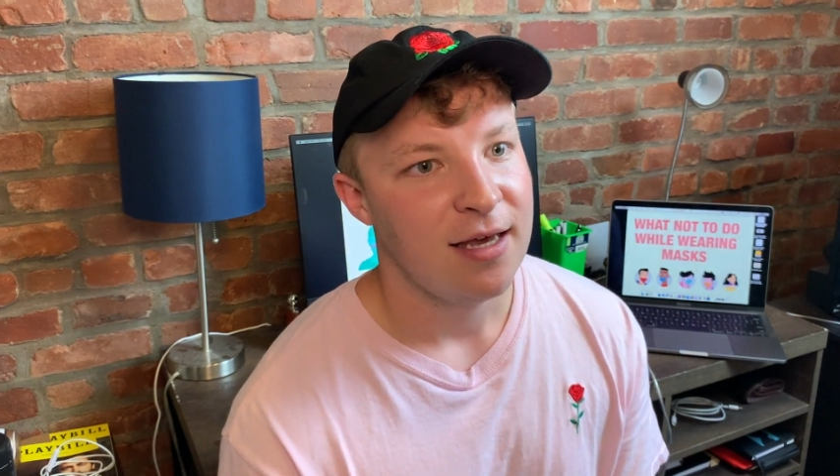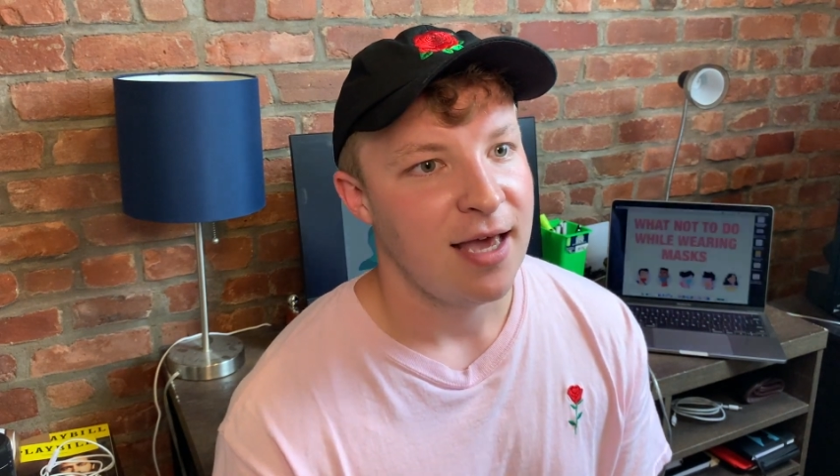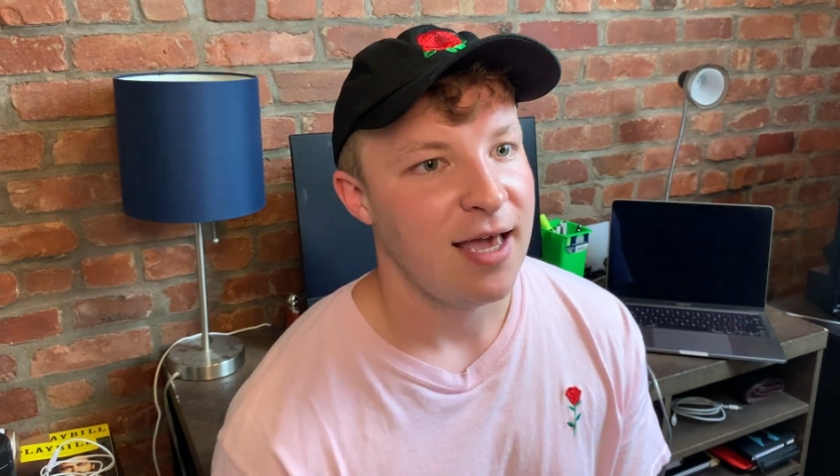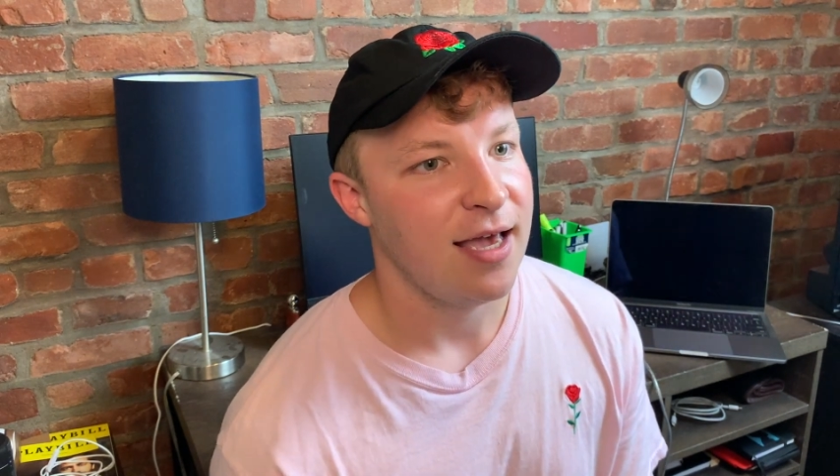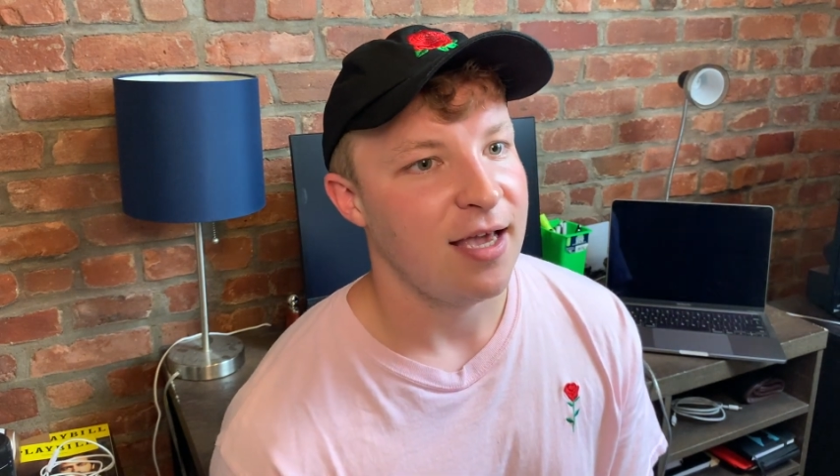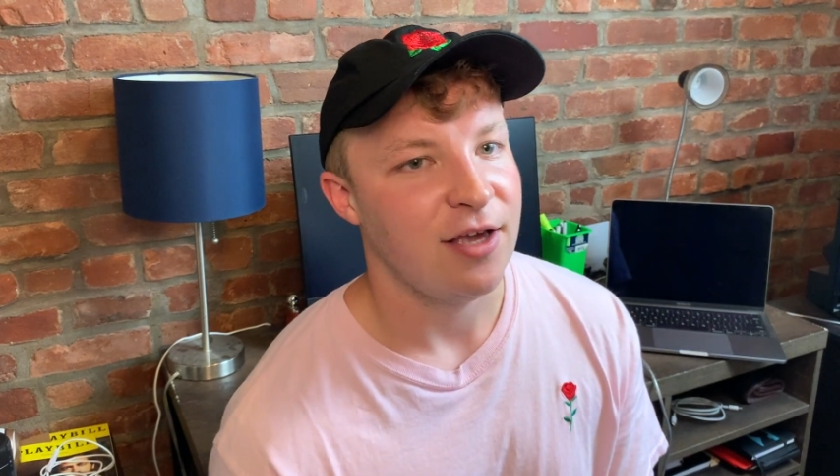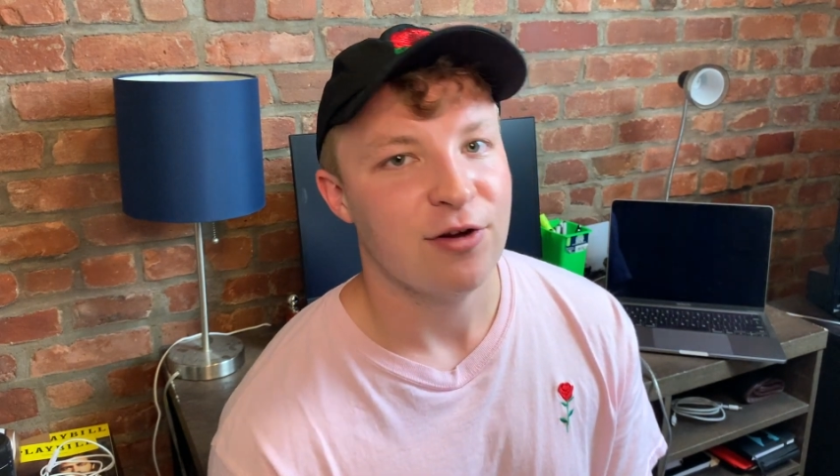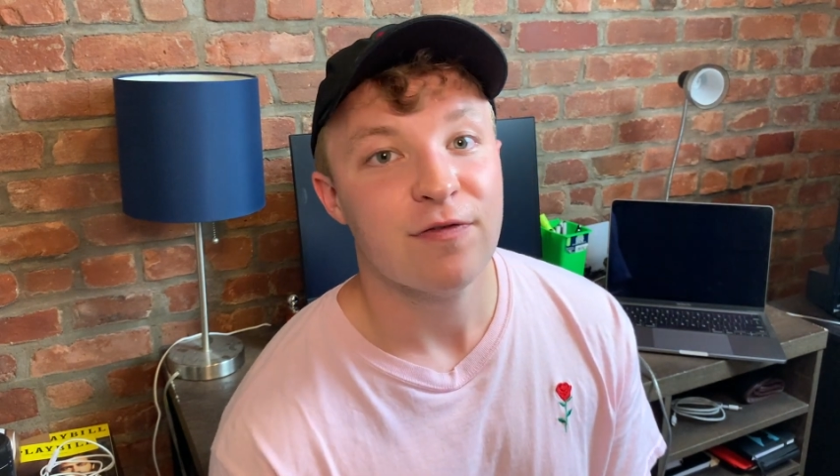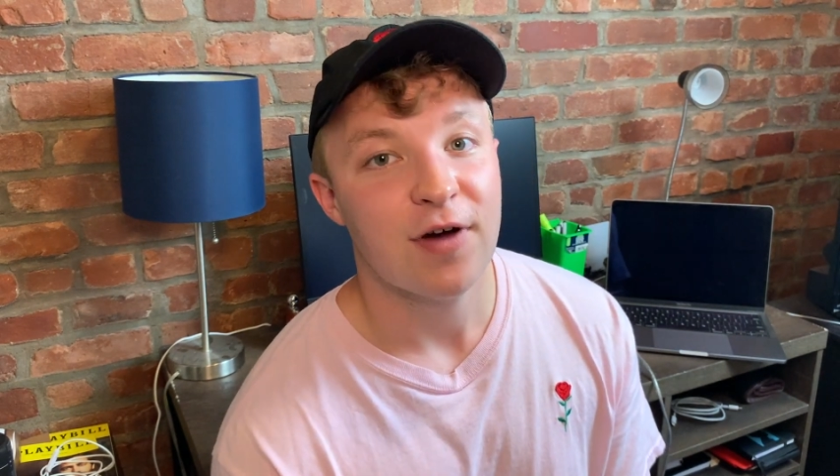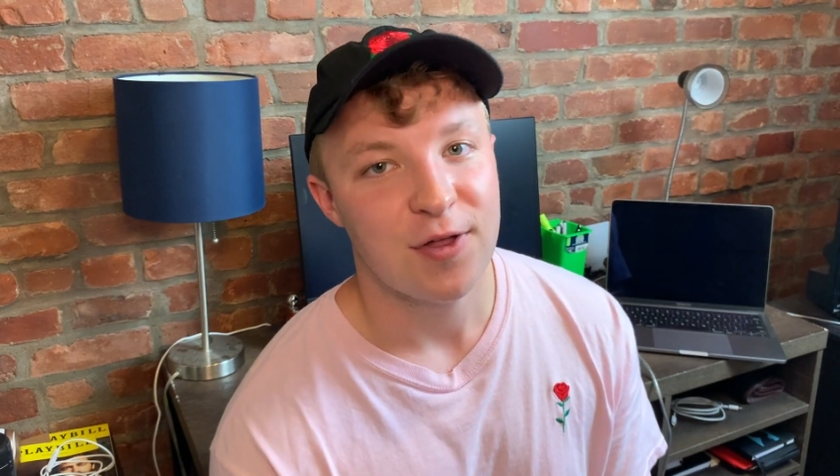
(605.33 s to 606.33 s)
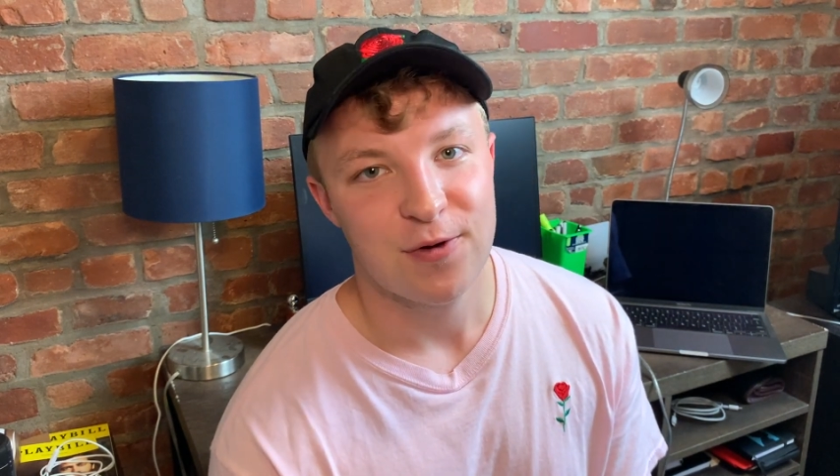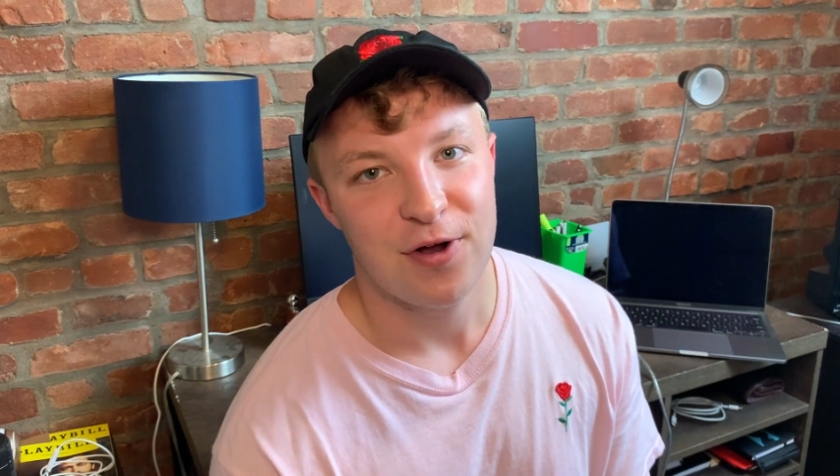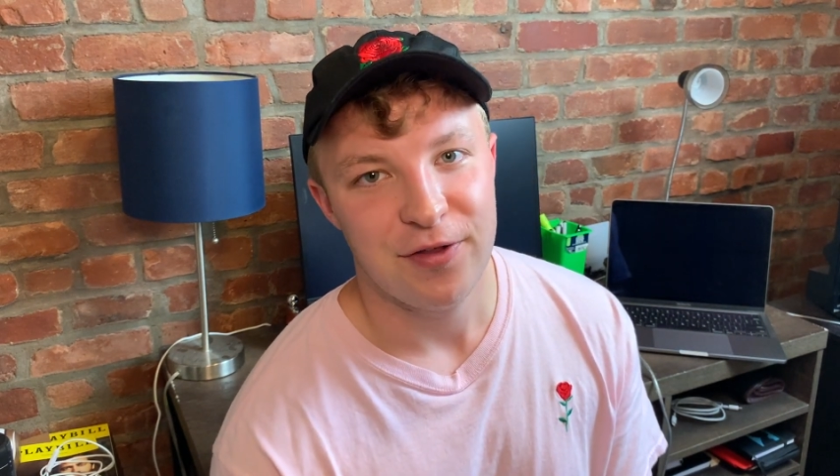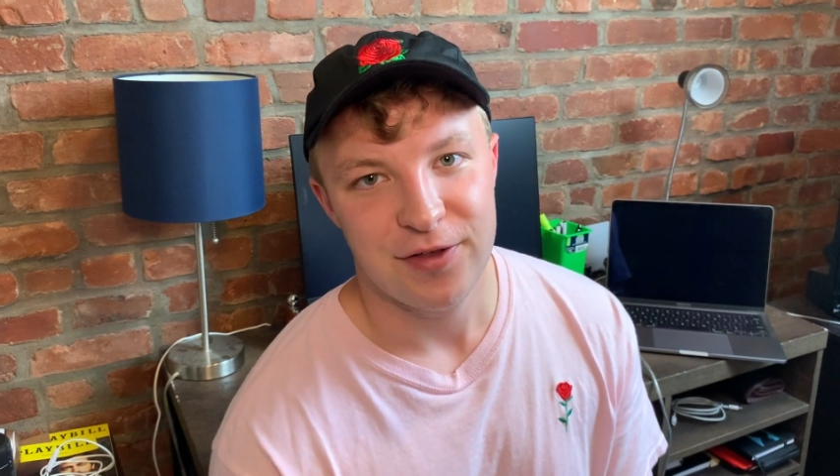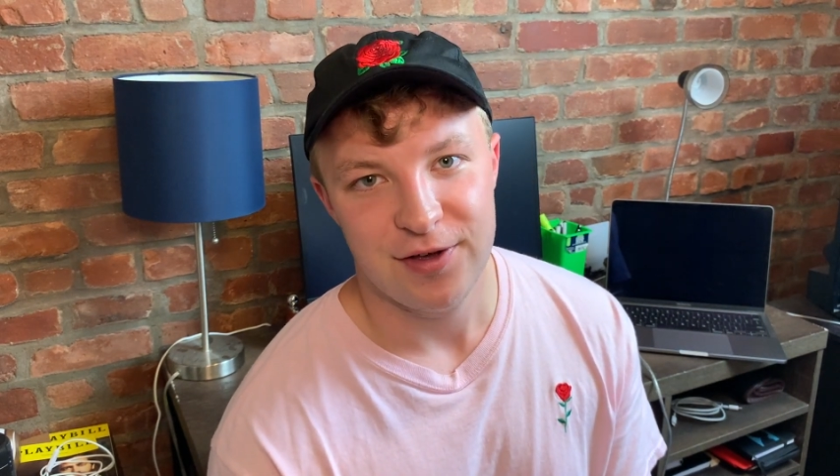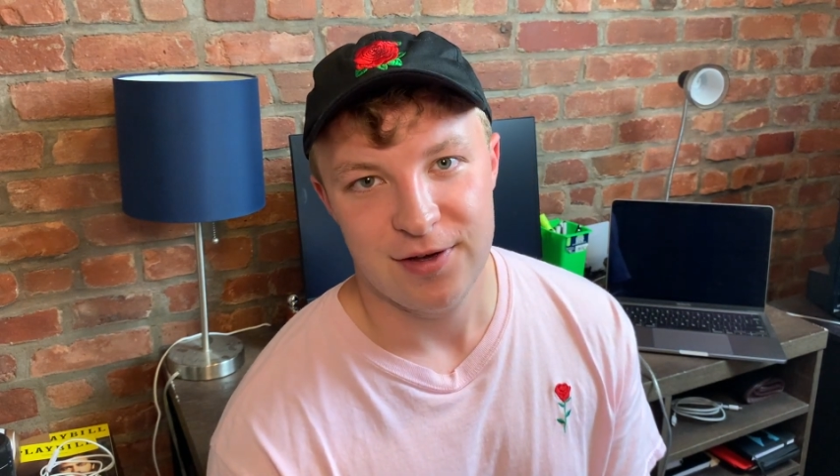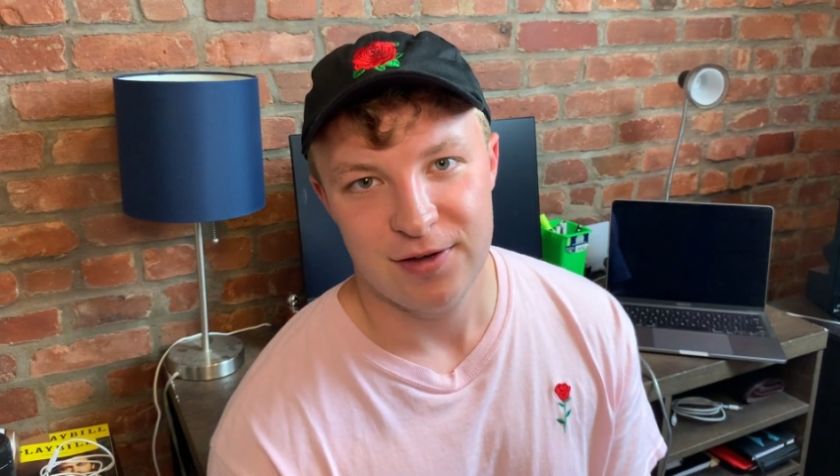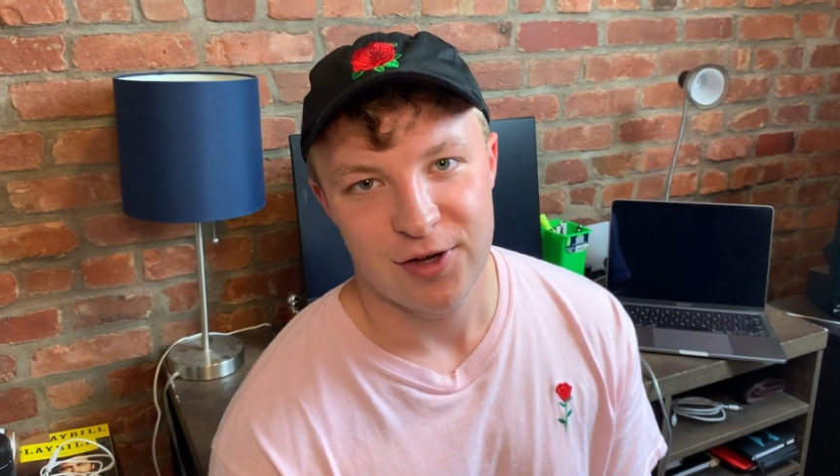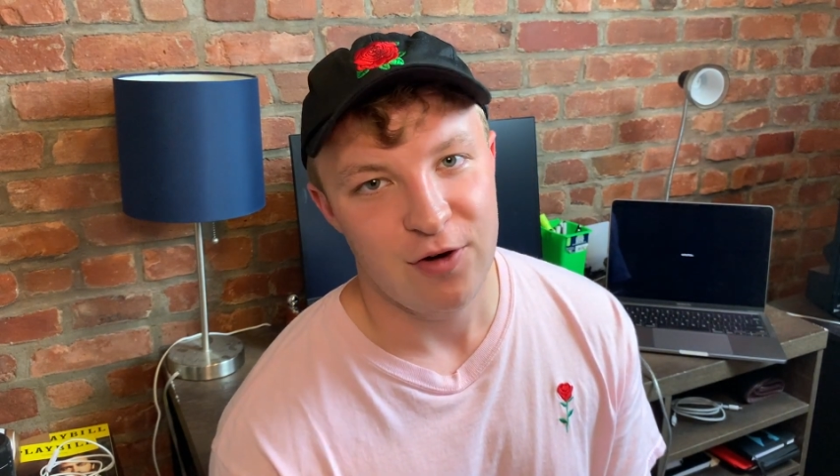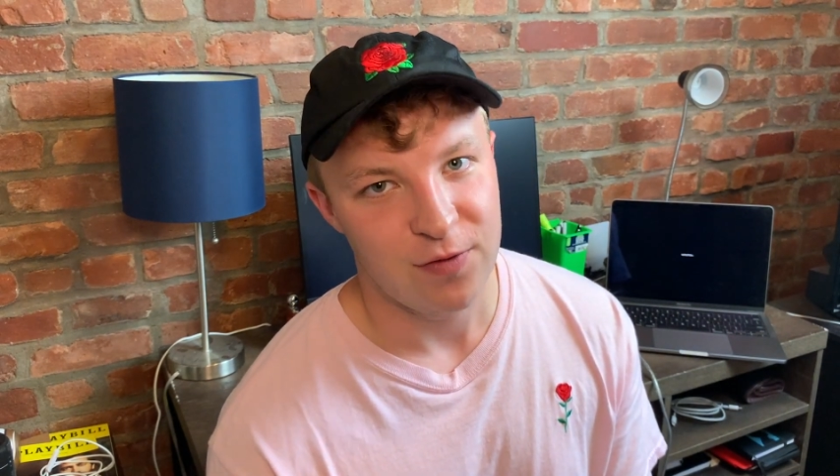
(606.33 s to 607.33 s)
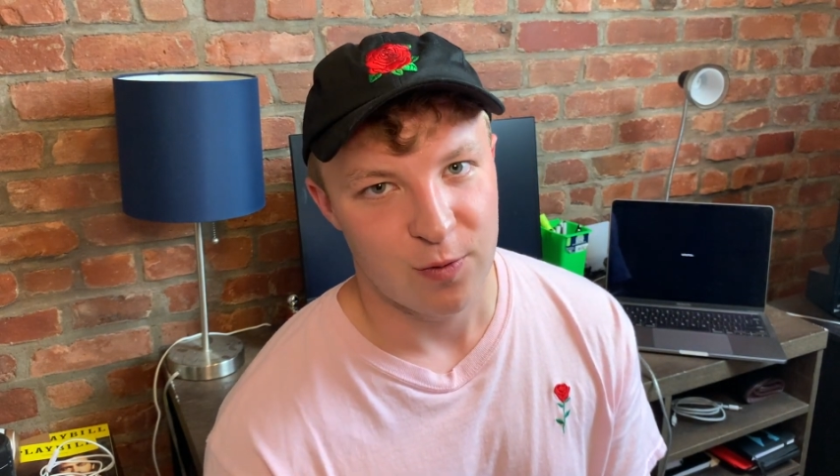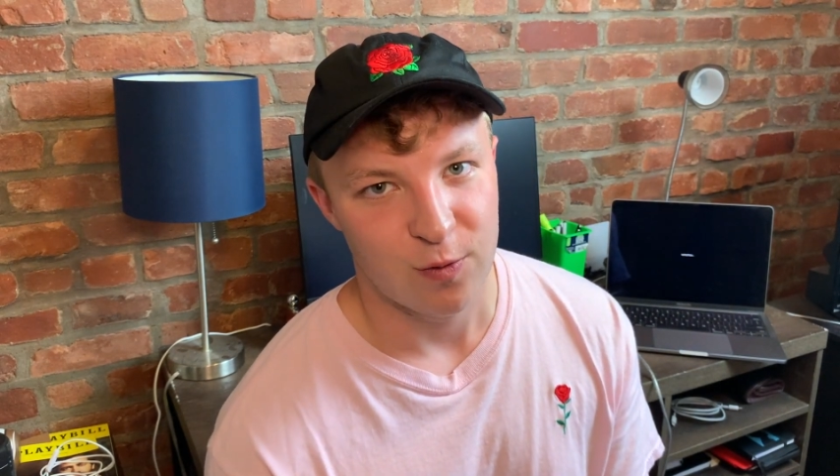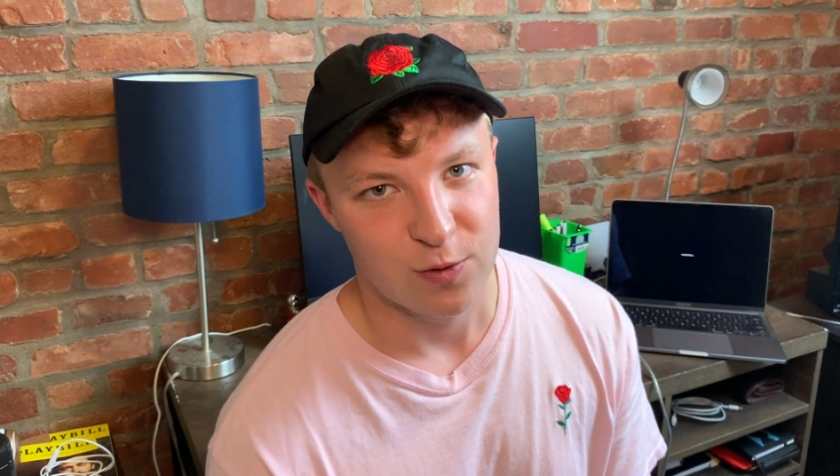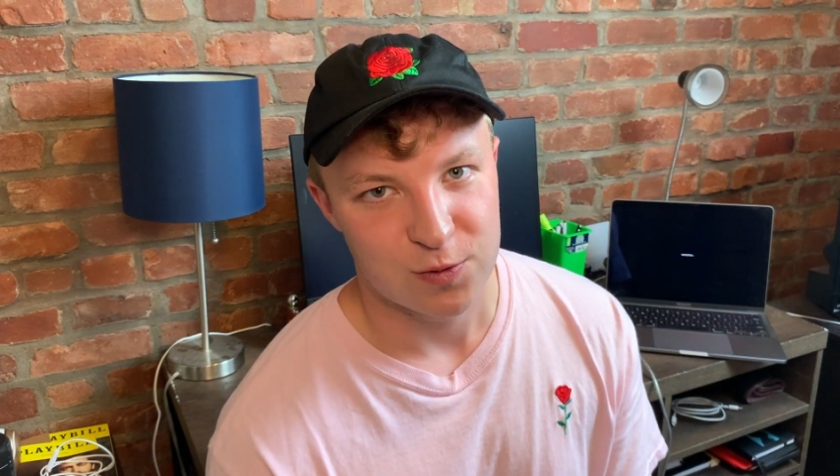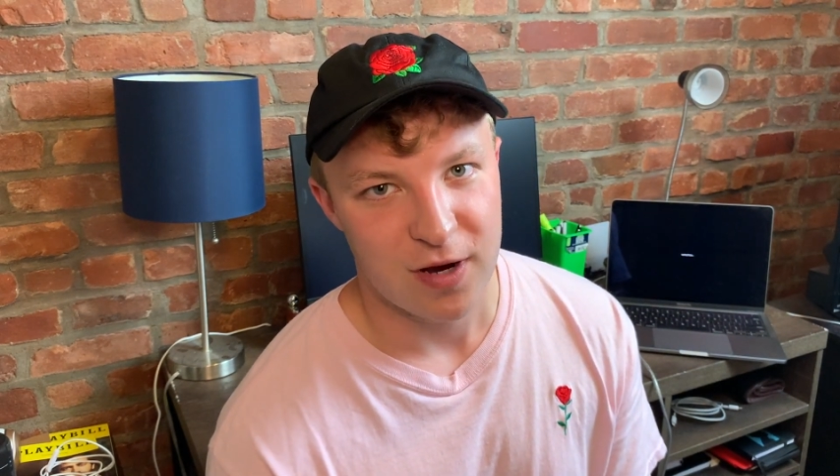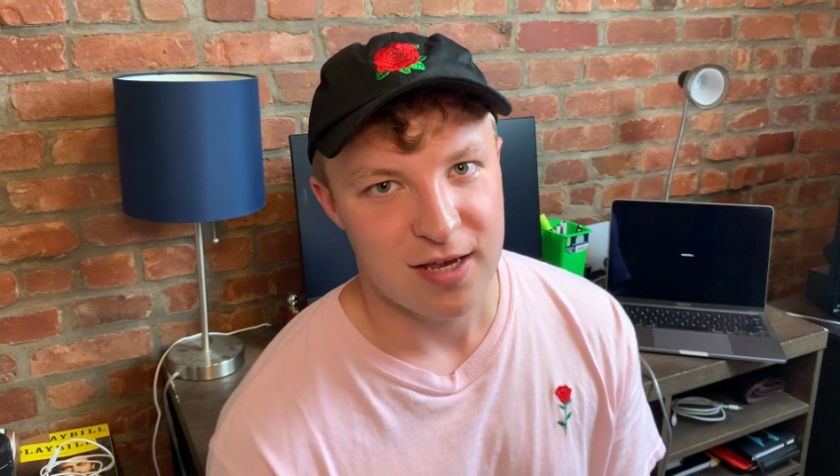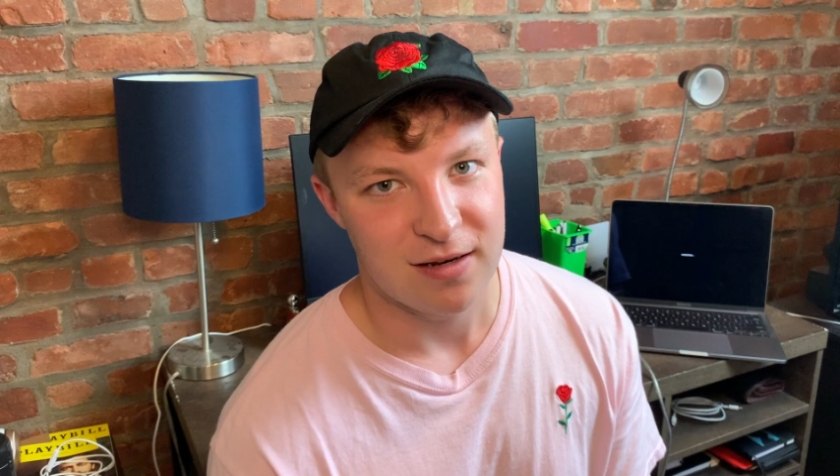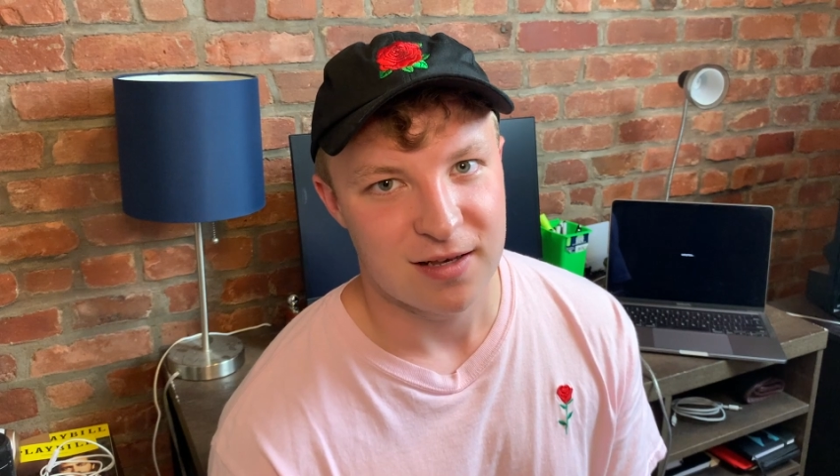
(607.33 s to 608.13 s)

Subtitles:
hey, you're following all the COVID rules, right?